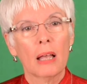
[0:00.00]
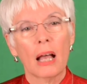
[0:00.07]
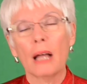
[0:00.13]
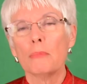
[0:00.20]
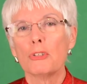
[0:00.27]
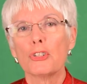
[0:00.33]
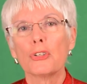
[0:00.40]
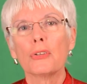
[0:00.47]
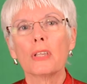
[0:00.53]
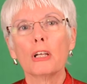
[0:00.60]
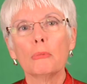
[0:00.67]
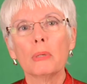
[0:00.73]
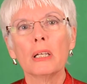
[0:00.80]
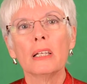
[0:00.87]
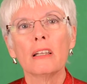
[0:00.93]
I'm sure
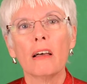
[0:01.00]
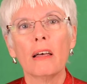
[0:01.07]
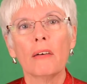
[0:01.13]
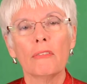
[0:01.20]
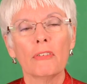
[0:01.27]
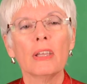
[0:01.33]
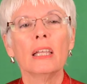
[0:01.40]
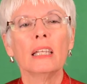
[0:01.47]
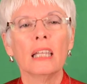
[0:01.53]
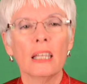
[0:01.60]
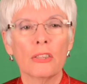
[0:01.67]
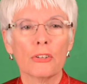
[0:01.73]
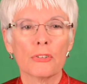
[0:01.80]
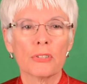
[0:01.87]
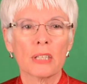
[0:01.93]
there'll be enough in
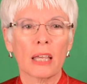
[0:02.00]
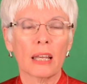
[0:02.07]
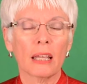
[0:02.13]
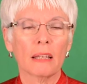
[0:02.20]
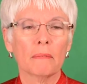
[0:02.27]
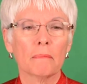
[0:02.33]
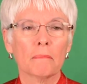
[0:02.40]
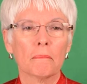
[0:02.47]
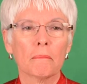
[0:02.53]
either setting.